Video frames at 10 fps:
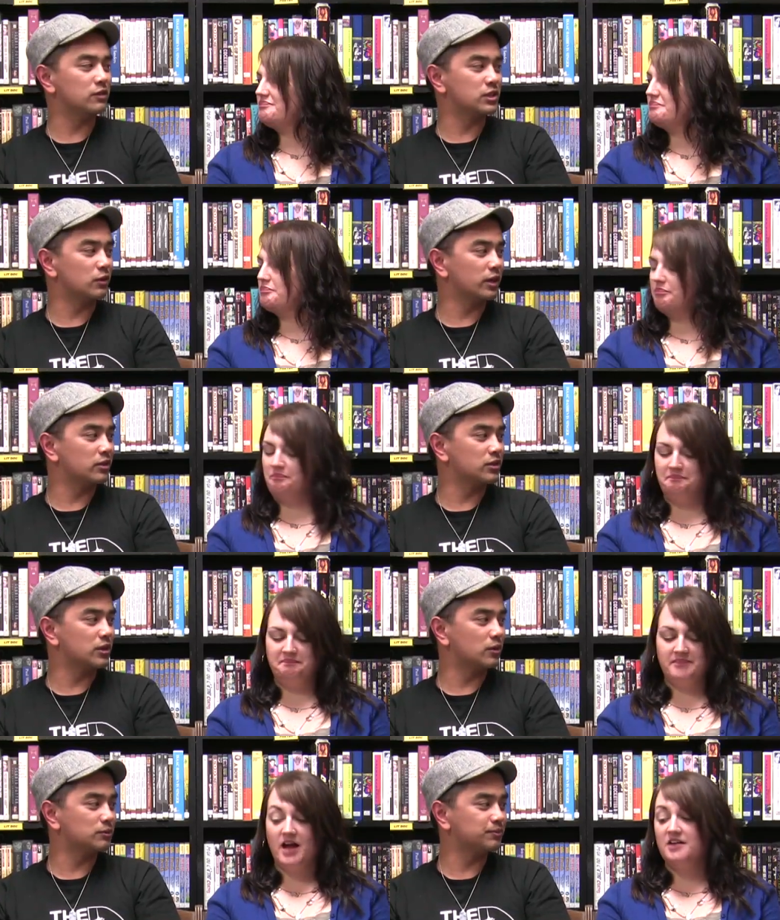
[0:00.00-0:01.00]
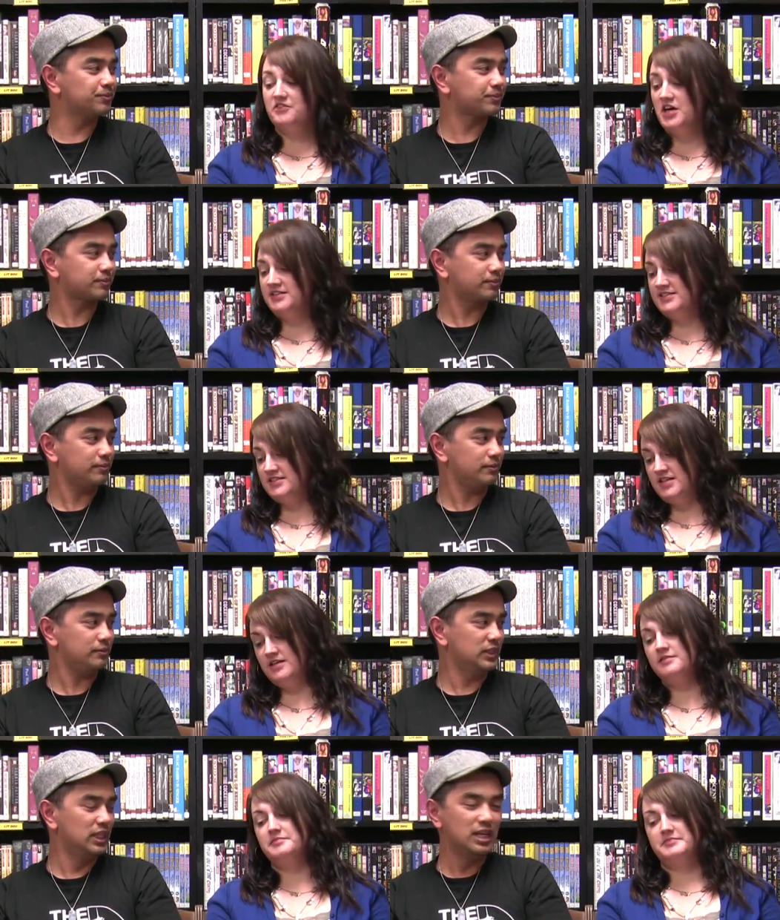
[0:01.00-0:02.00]
Speaker 1: of his career. Mm, so I've
Speaker 2: not seen
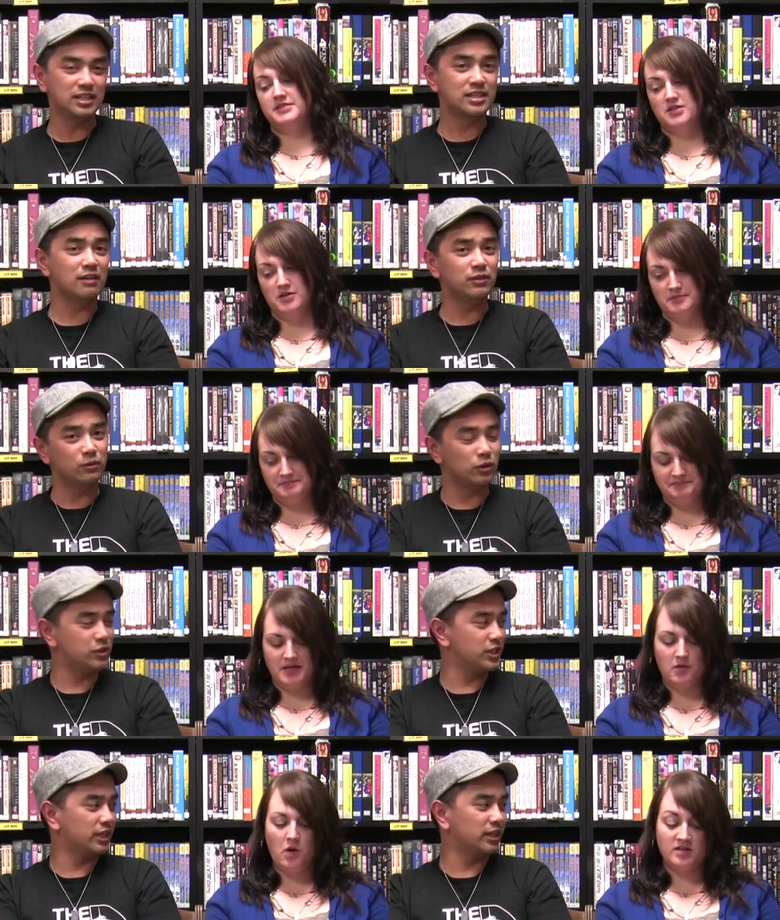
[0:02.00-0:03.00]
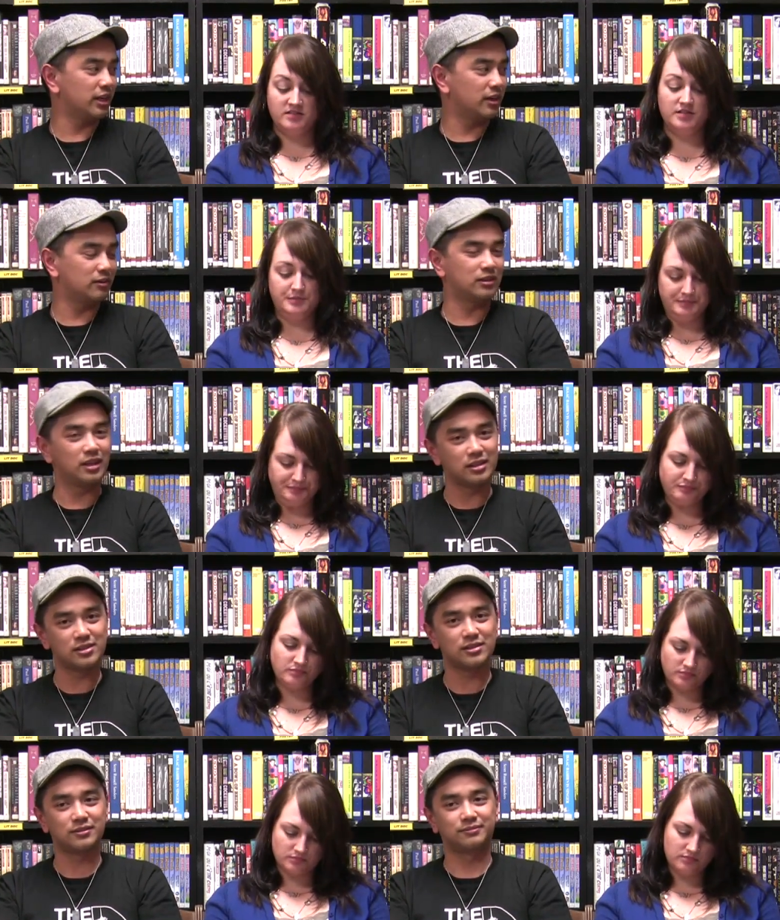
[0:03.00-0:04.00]
it. It's so definitely worth checking out.
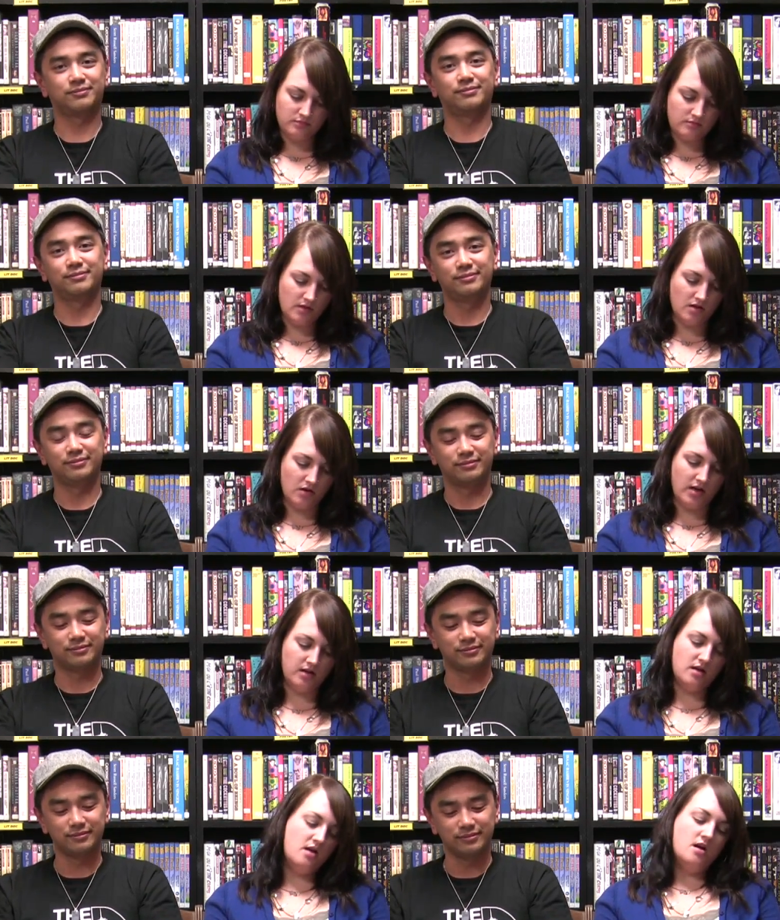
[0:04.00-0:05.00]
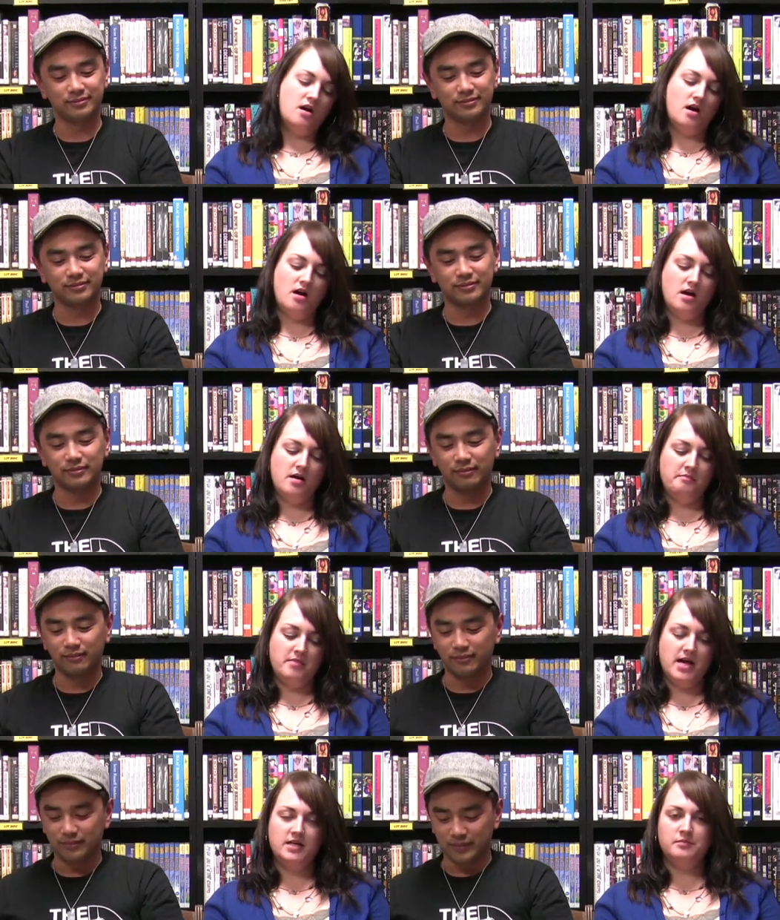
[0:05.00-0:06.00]
Yes. Okay. Um,
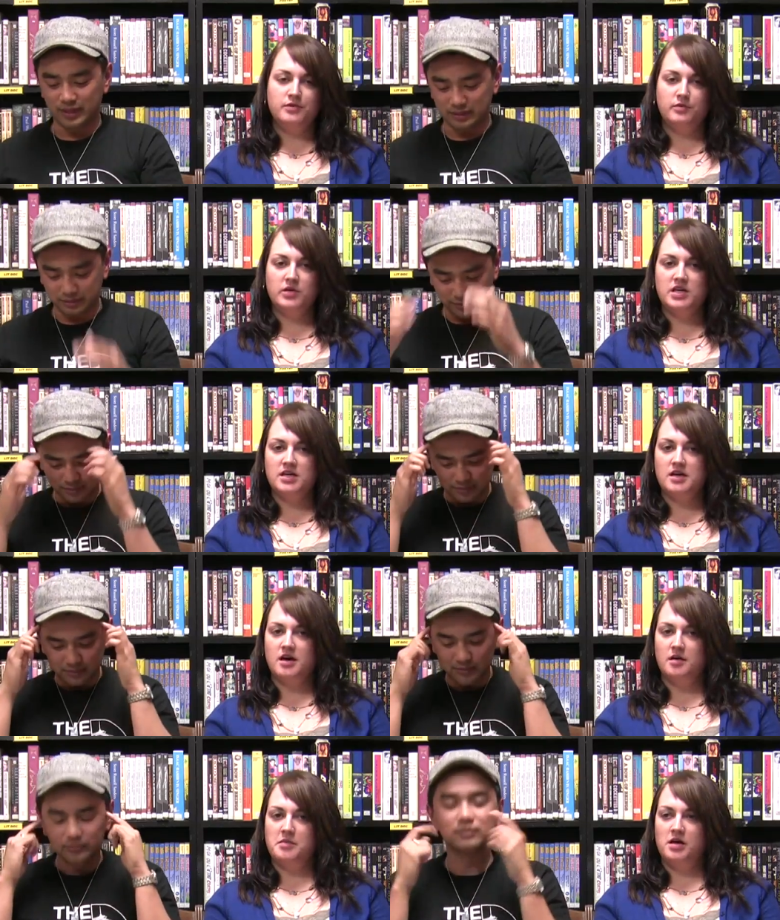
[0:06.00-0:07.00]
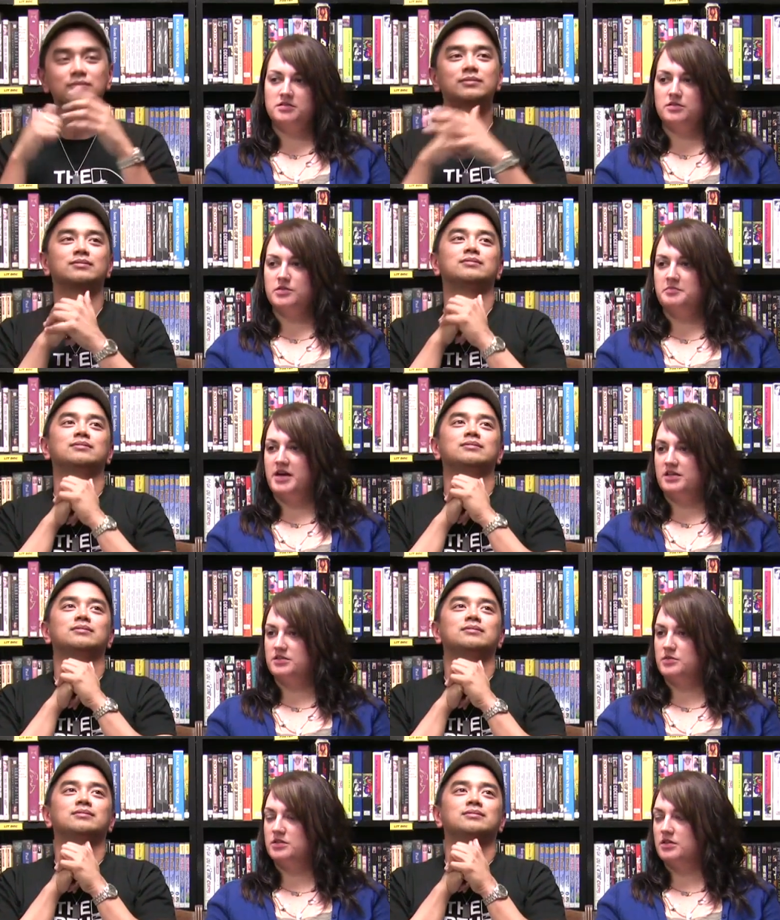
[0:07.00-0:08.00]
my number three, um, also going back
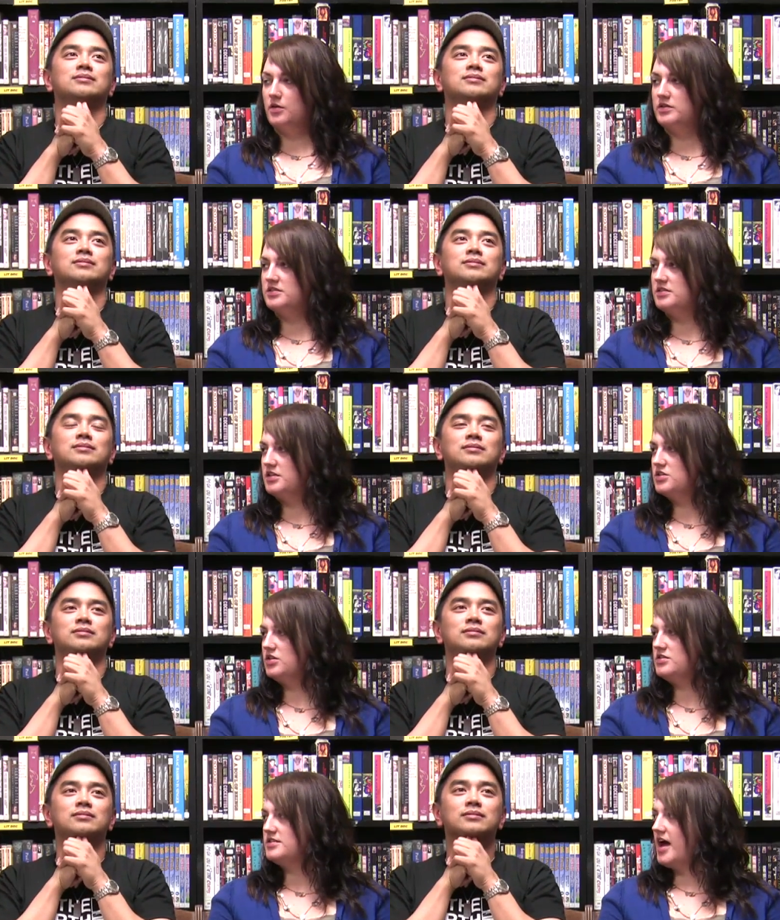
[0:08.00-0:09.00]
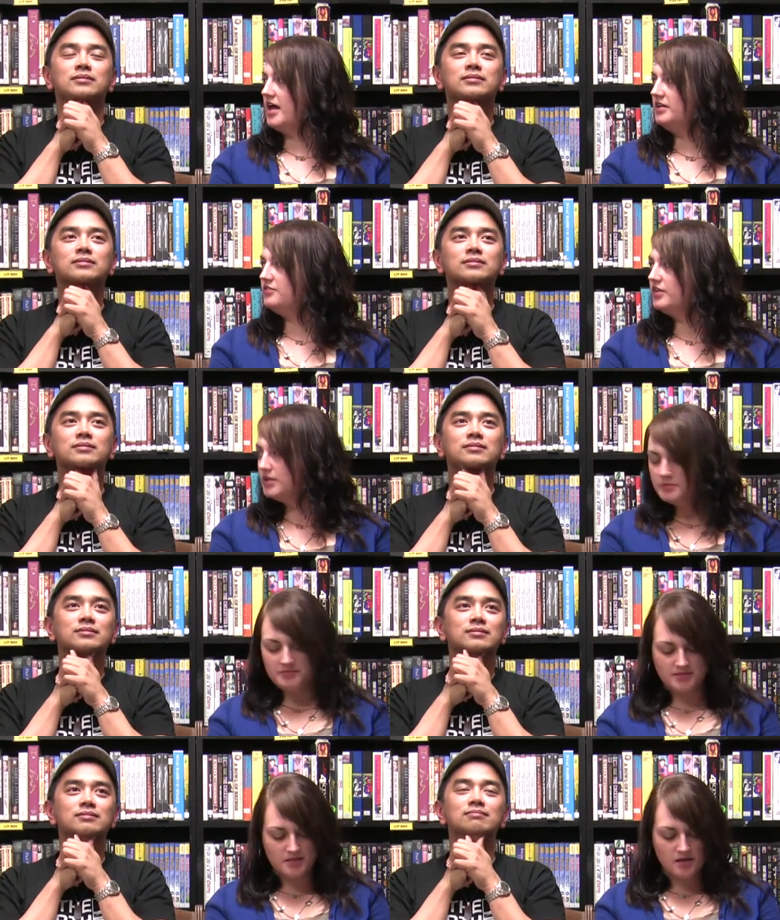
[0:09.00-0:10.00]
to one of the quintessential silent
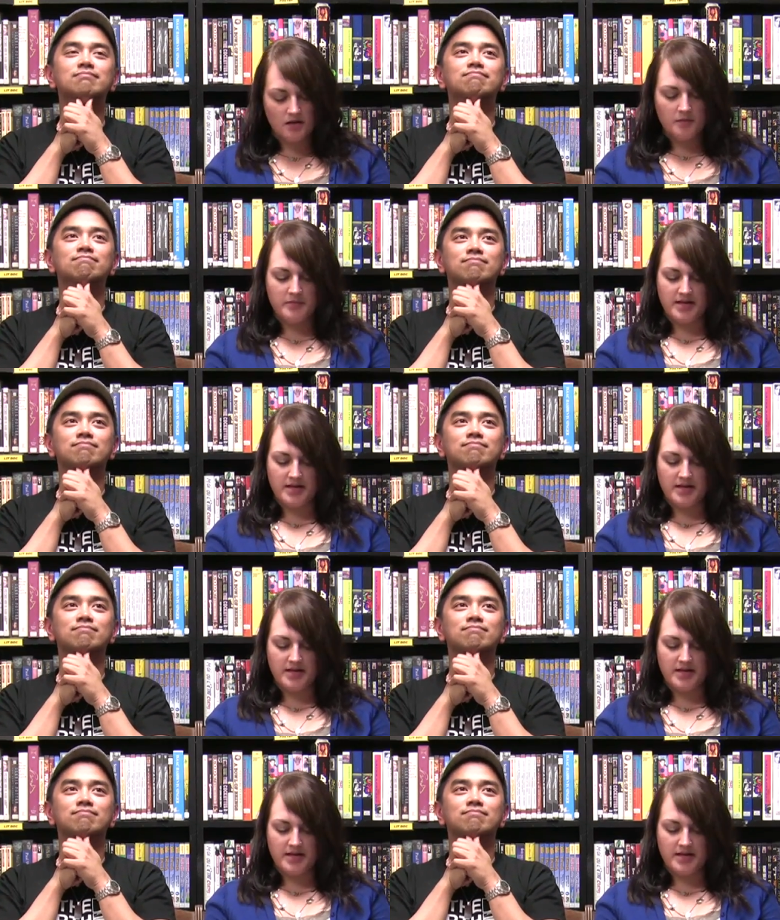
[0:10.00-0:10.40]
films, mm.